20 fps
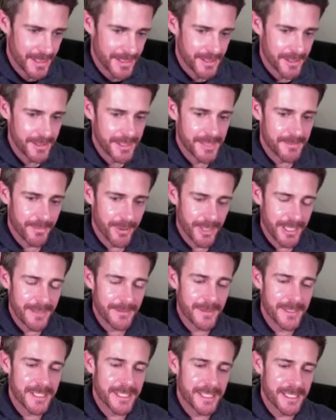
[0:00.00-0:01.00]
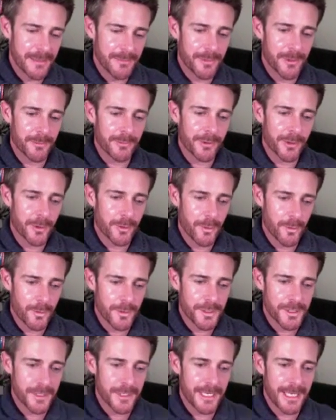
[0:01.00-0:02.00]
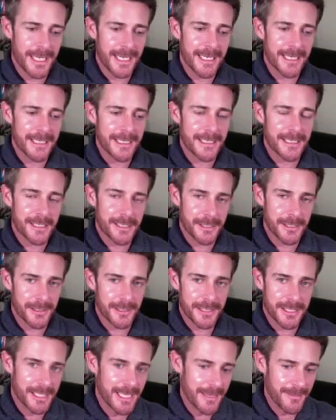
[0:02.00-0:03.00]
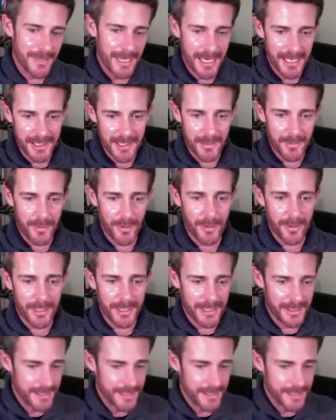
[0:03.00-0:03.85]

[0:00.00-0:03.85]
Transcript: So it's pretty simple precaution is to, to keep it out of your pocket.